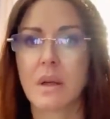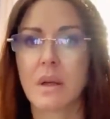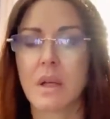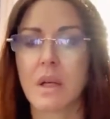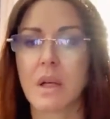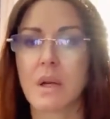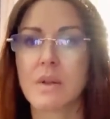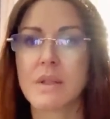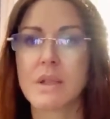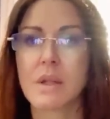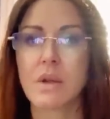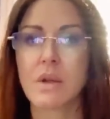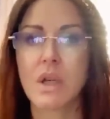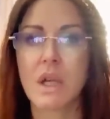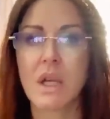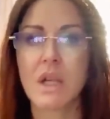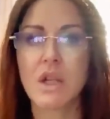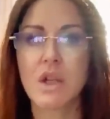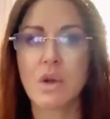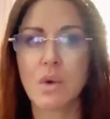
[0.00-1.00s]
You know, so
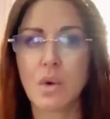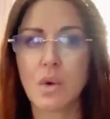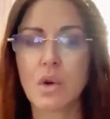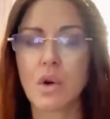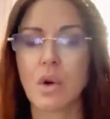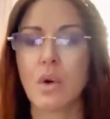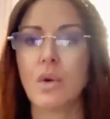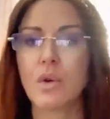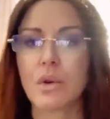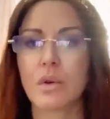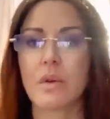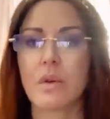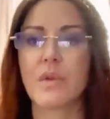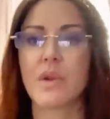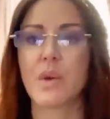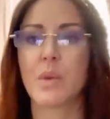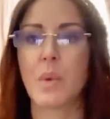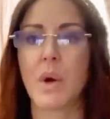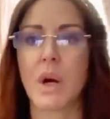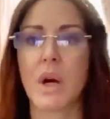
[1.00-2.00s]
in your corner of
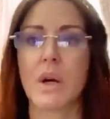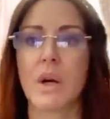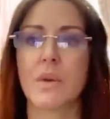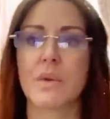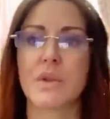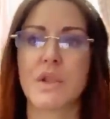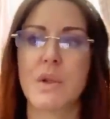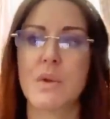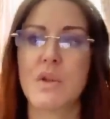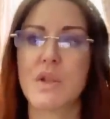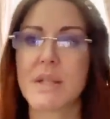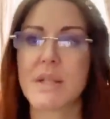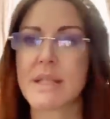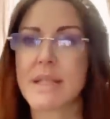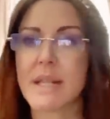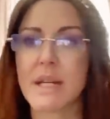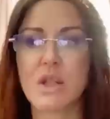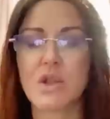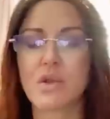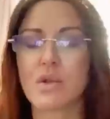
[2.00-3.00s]
the world, you just
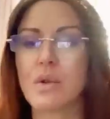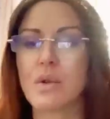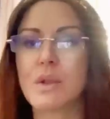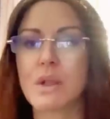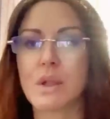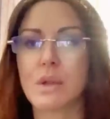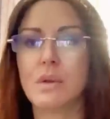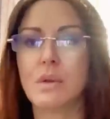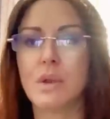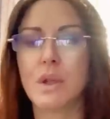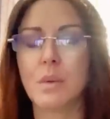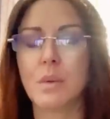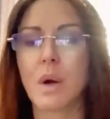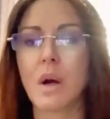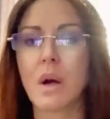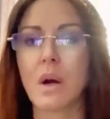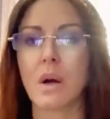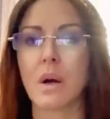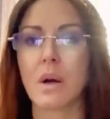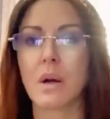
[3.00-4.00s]
stay true to who you
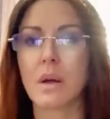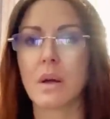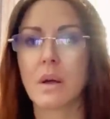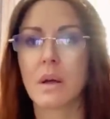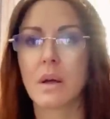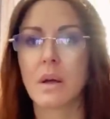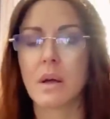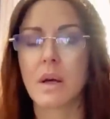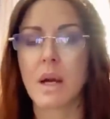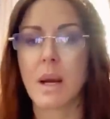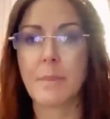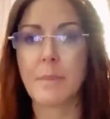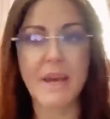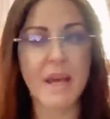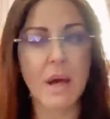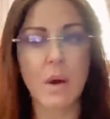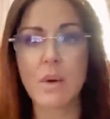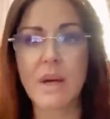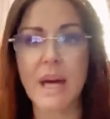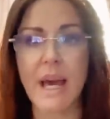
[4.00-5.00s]
are and
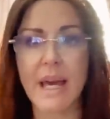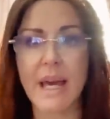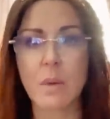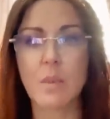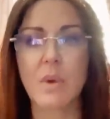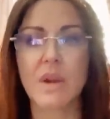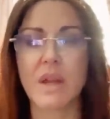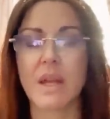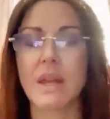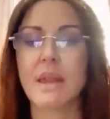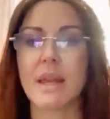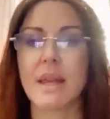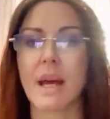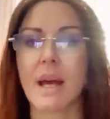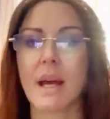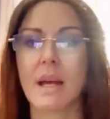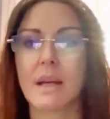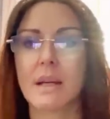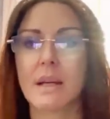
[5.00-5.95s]
be okay within that.